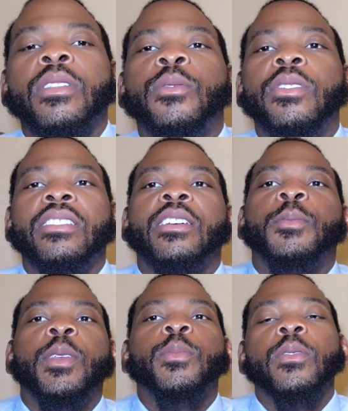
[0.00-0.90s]
What's
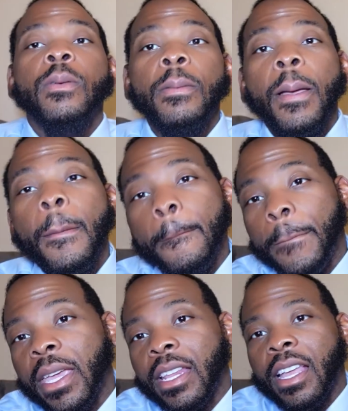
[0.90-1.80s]
up, people?
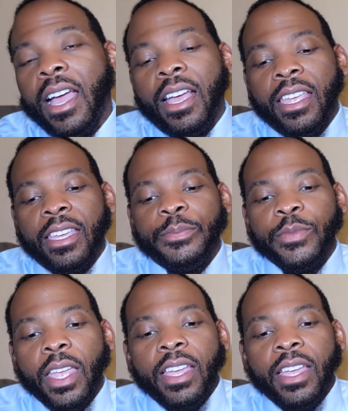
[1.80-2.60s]
Beta Kai again.